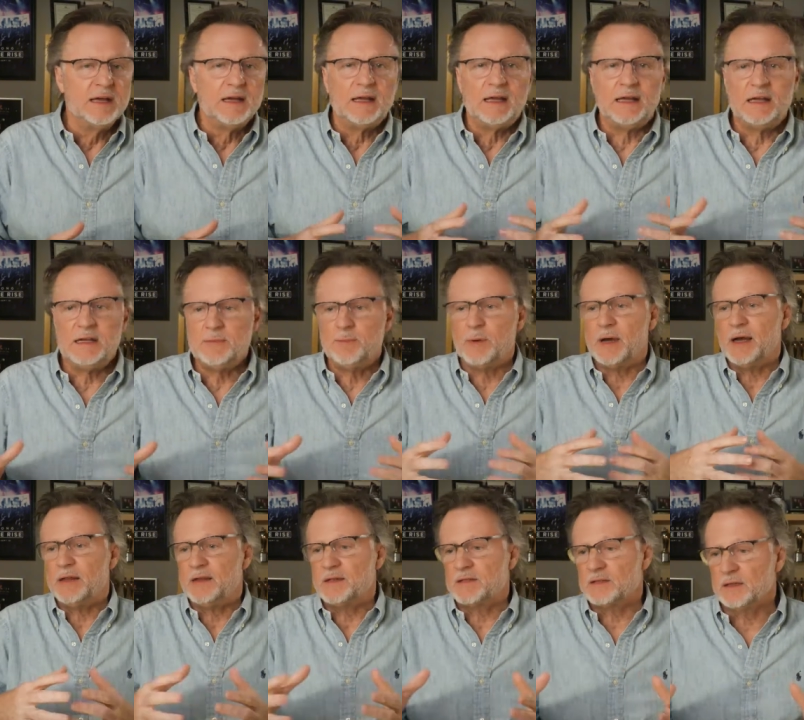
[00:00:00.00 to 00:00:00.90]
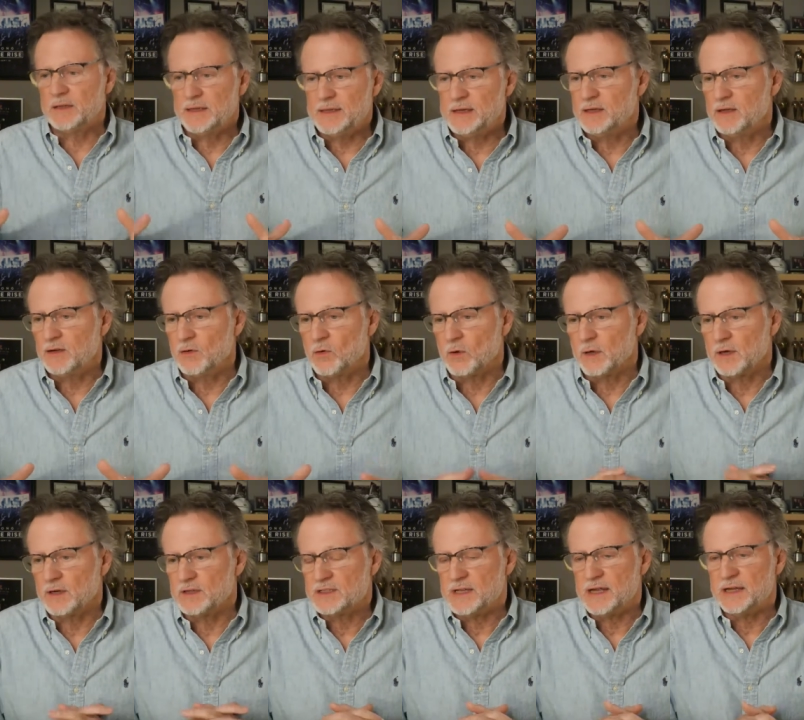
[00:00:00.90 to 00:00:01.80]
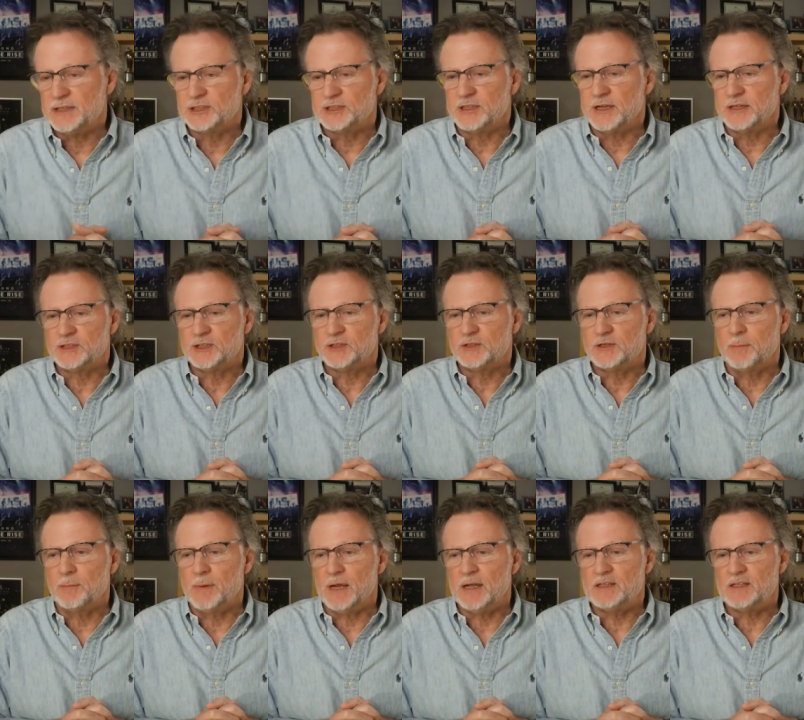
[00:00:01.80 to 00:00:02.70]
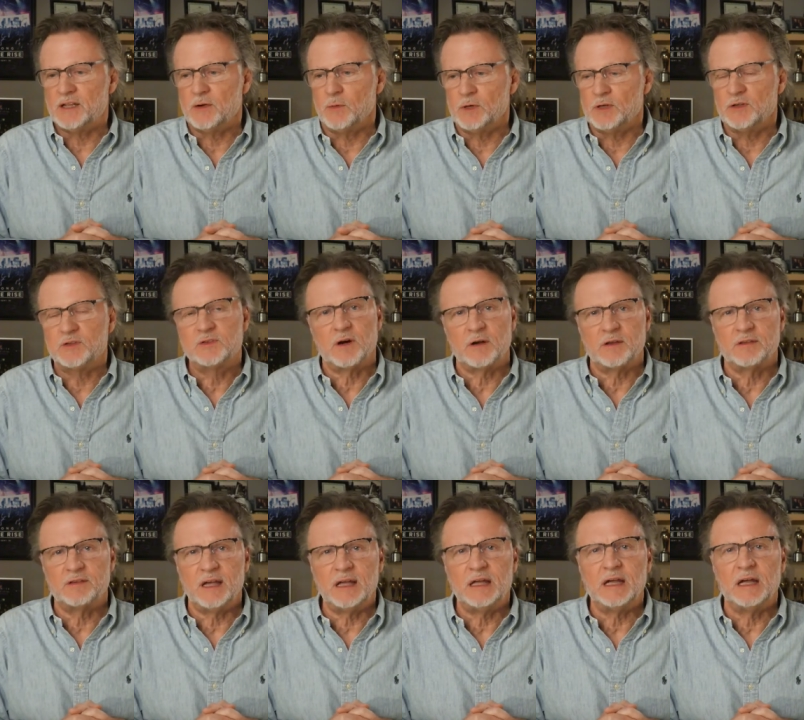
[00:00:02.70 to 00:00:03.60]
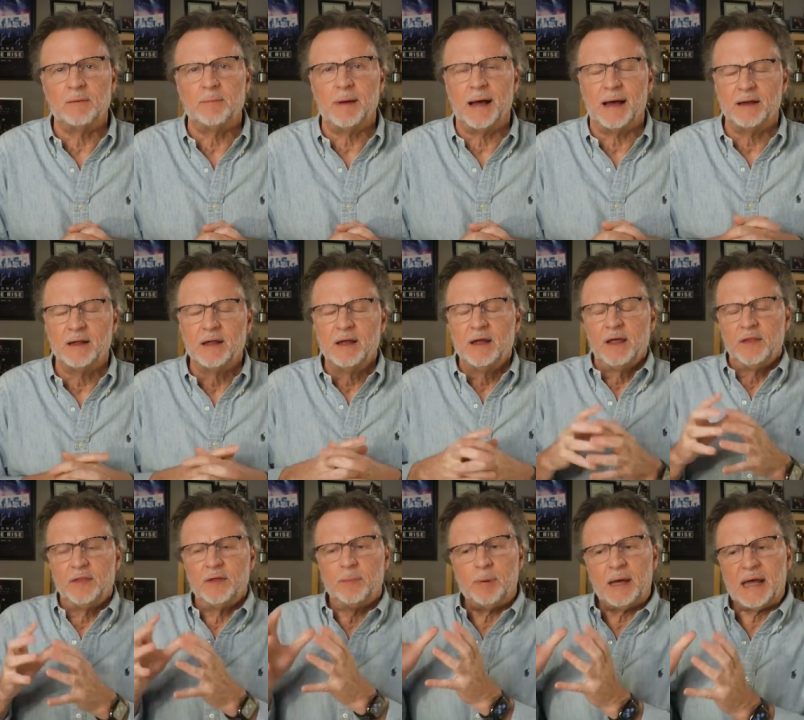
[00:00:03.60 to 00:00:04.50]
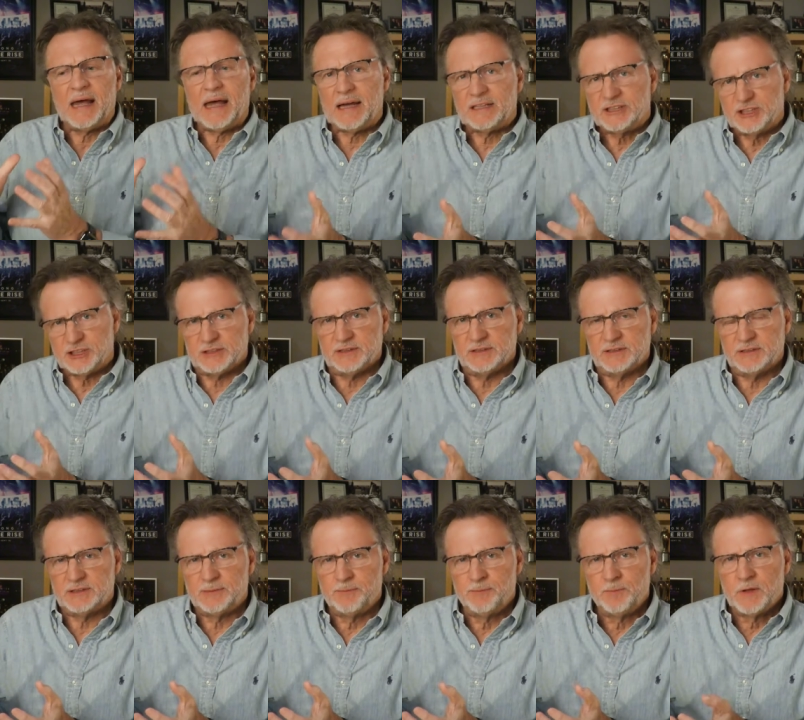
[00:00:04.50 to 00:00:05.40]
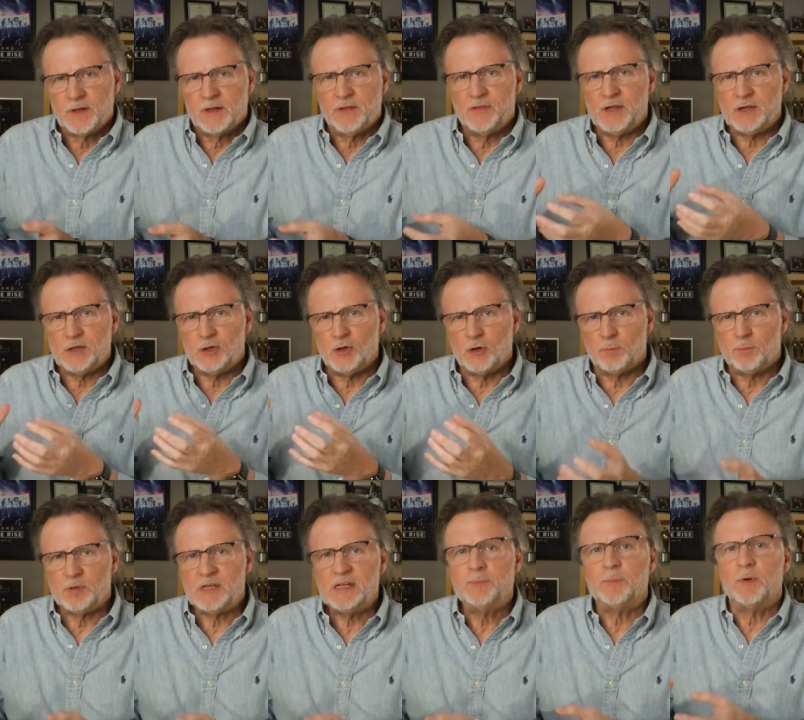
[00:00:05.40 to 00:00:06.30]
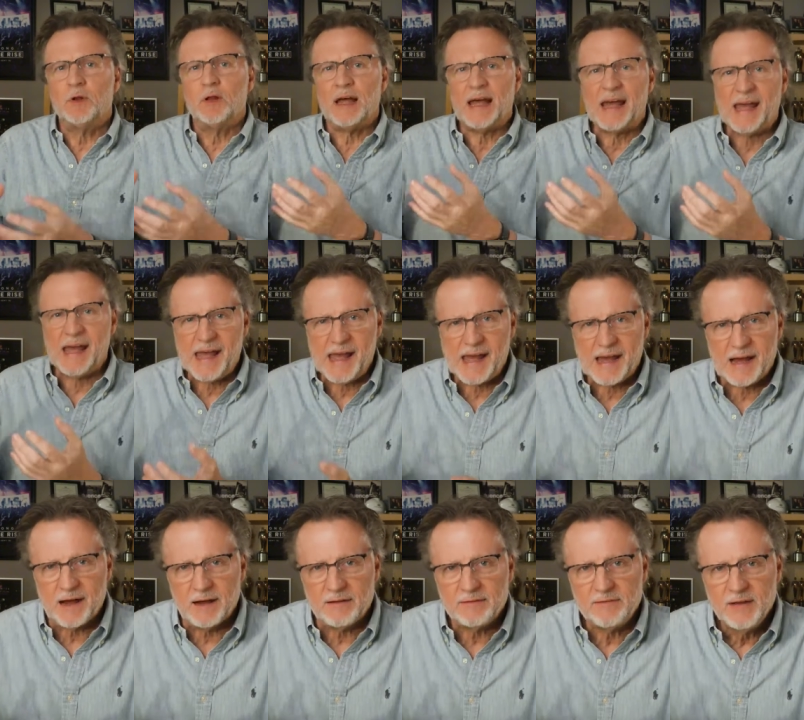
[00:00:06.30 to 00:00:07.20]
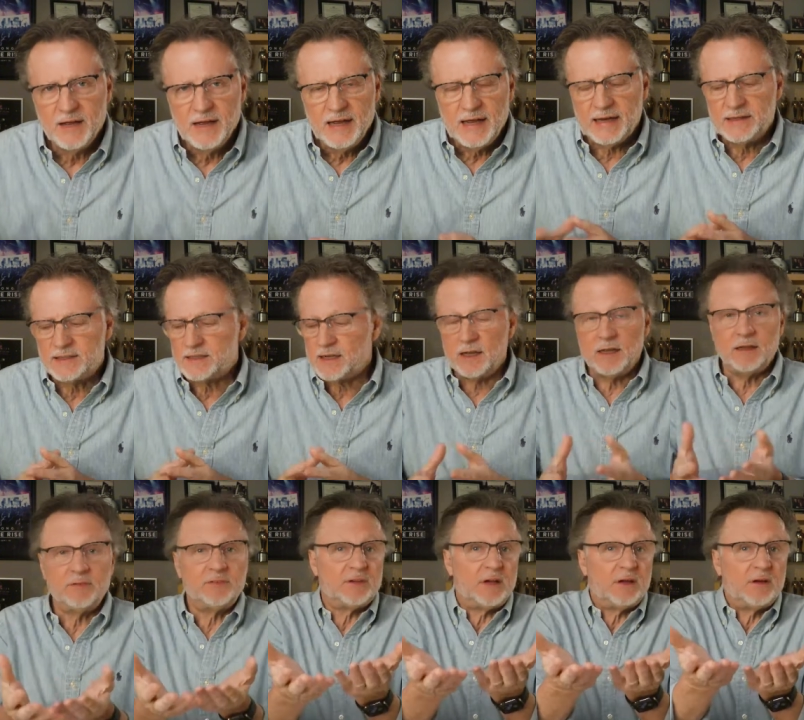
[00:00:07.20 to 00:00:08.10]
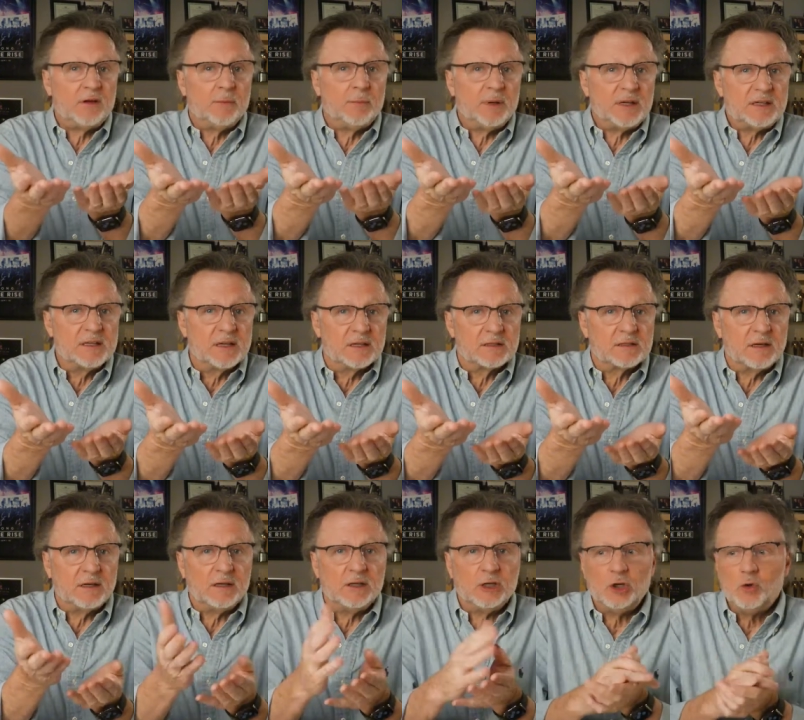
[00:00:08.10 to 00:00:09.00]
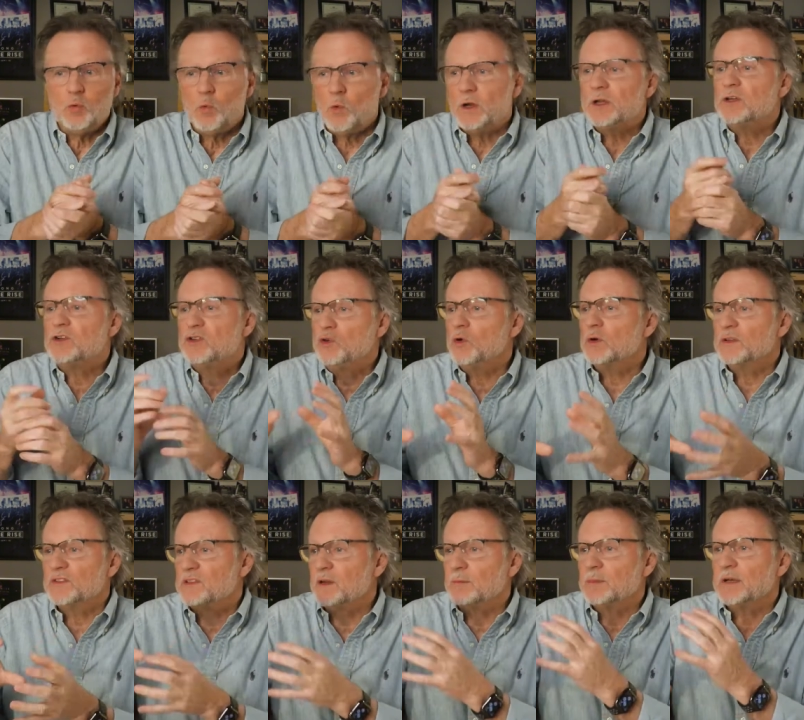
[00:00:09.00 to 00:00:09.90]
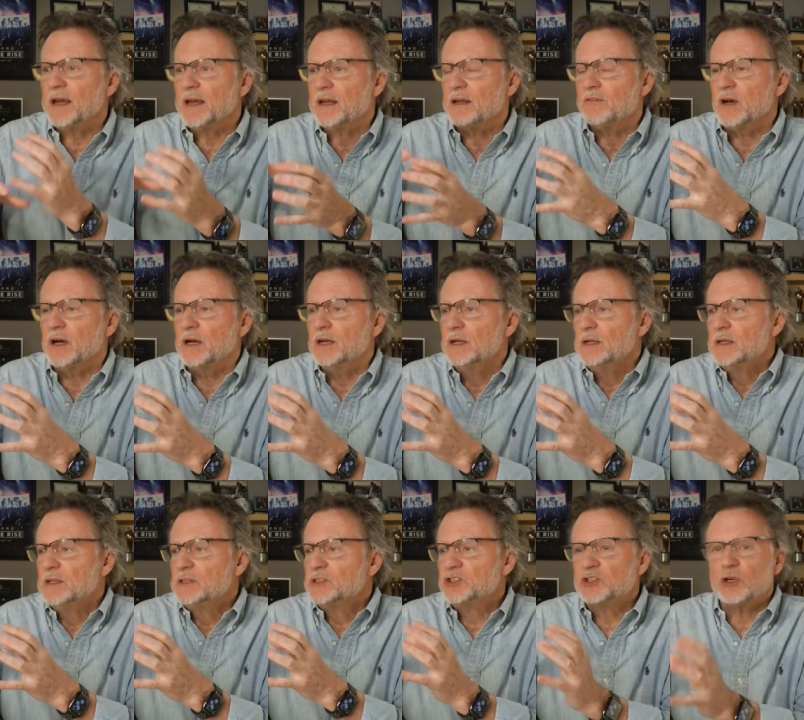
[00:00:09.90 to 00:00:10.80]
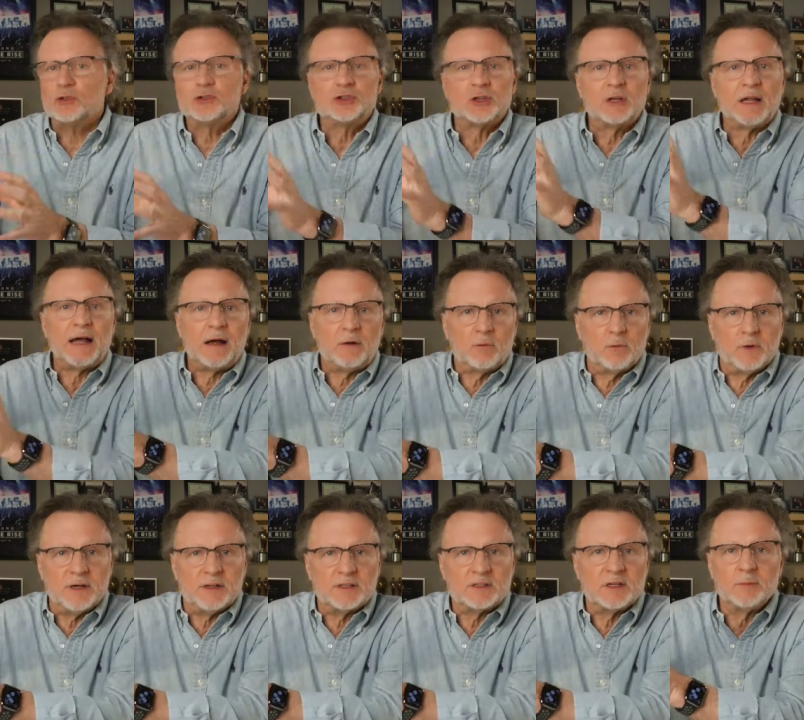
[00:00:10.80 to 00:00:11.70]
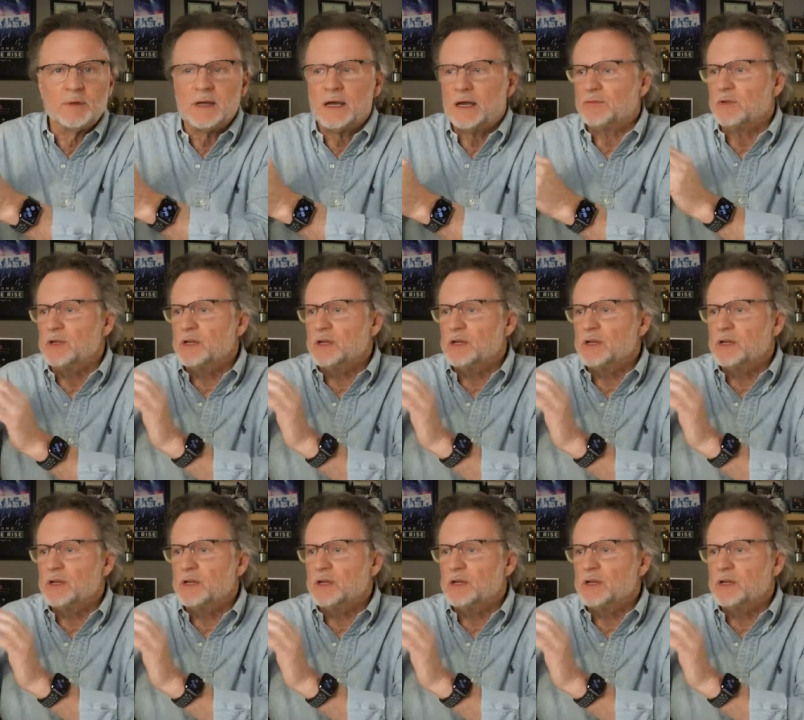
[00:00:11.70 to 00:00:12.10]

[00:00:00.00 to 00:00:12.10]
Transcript: anybody that's leading an organization. It's just amazing when you start thinking about the passions that your people have. And say, say you're a business and you want to do a, some kind of a social outreach, some kind of a